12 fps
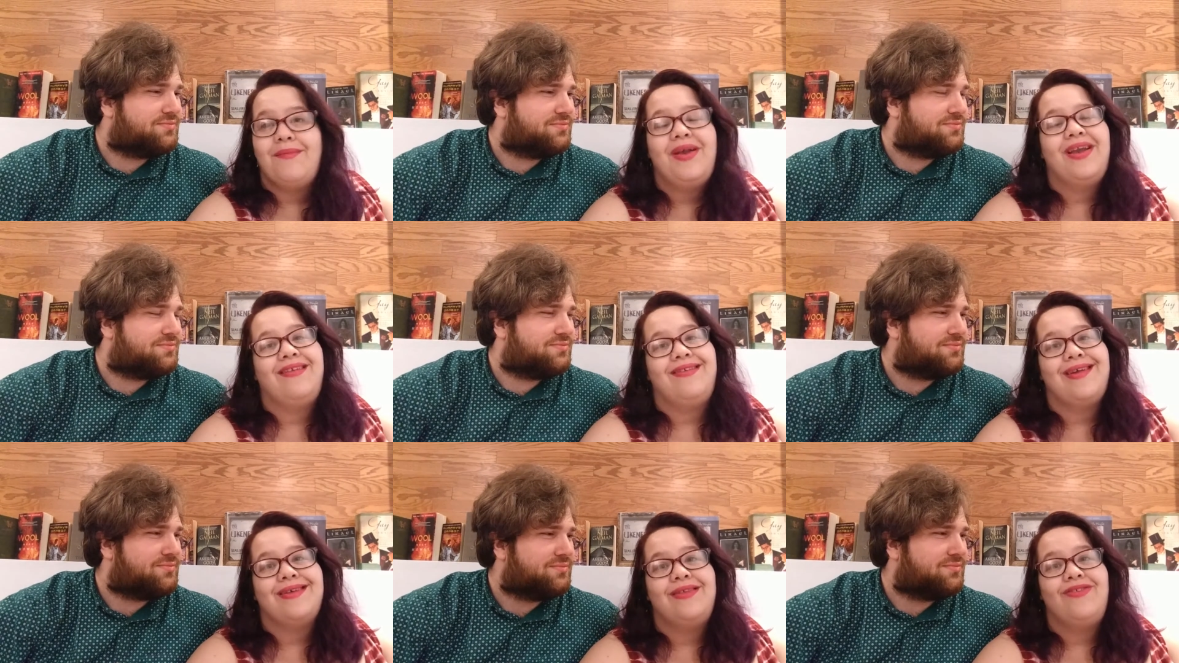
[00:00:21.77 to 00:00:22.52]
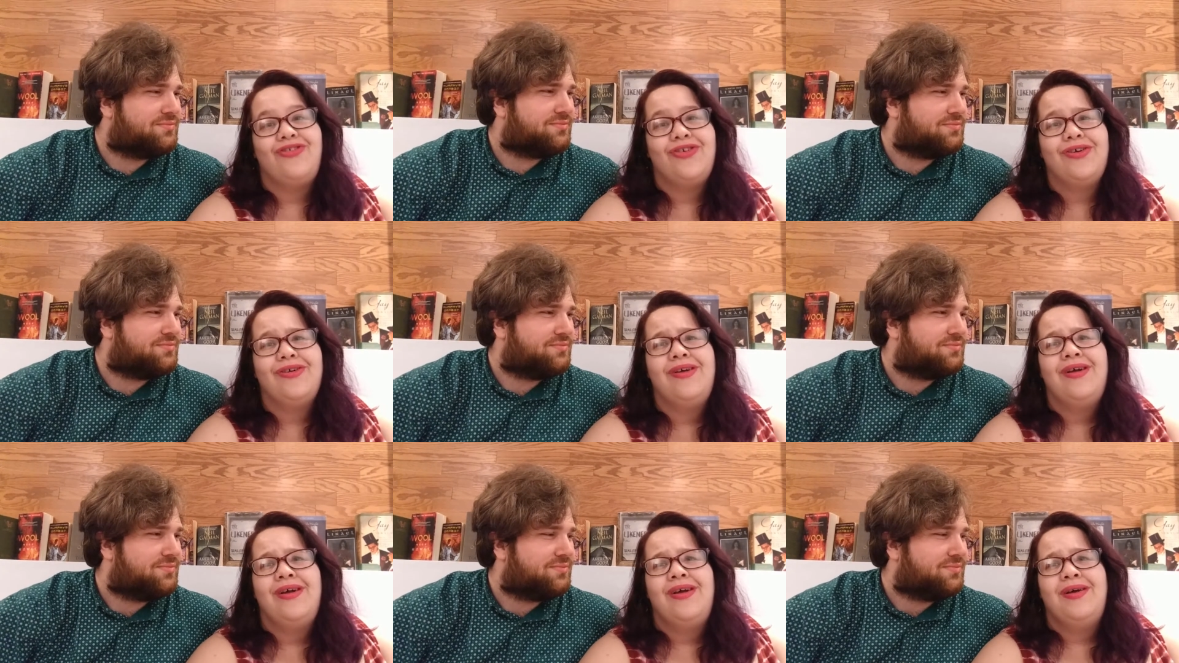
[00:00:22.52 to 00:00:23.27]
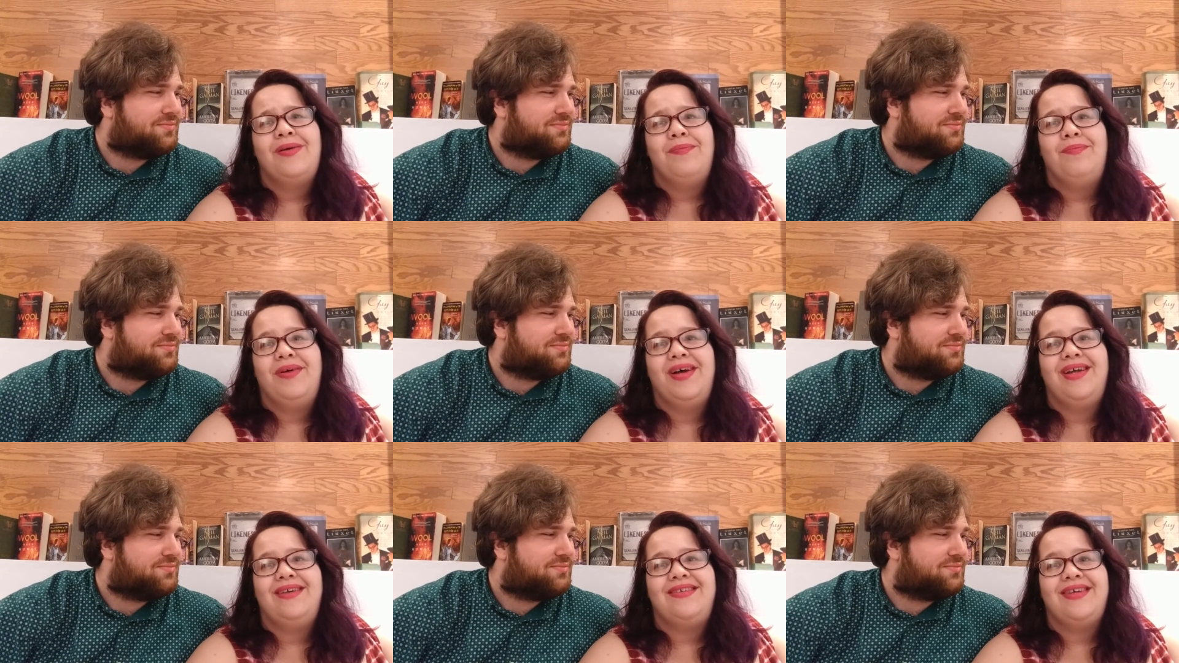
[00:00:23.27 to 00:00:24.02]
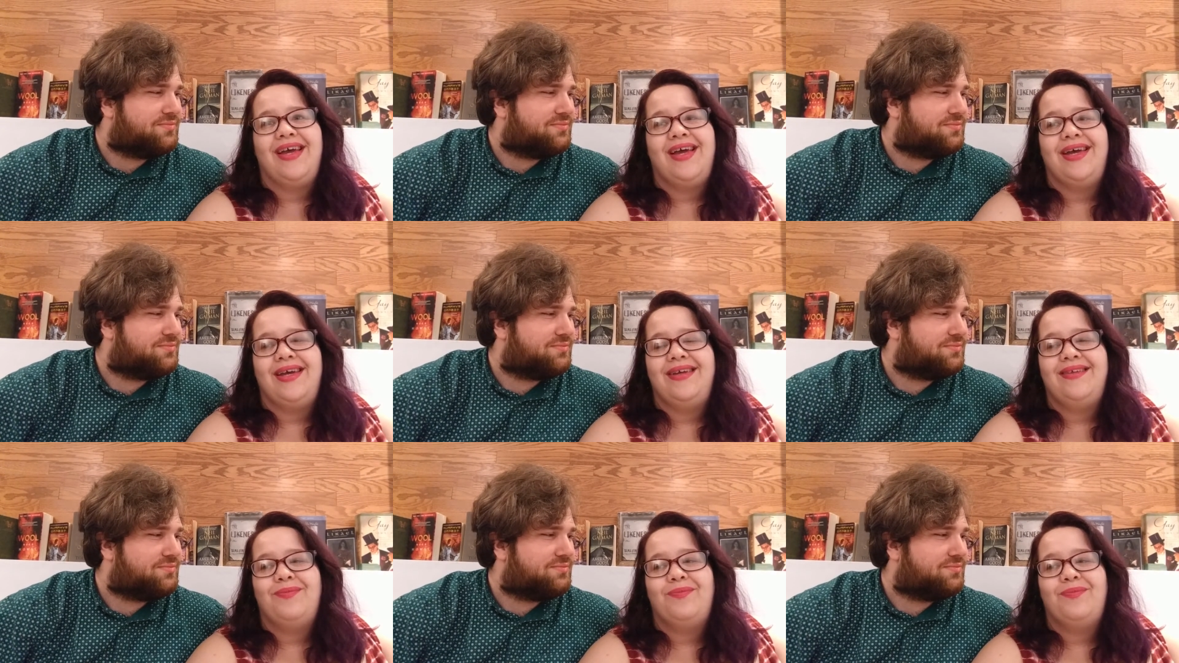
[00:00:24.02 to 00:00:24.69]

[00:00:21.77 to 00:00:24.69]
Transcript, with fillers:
Speaker 1: I'm not exactly sure, but uh,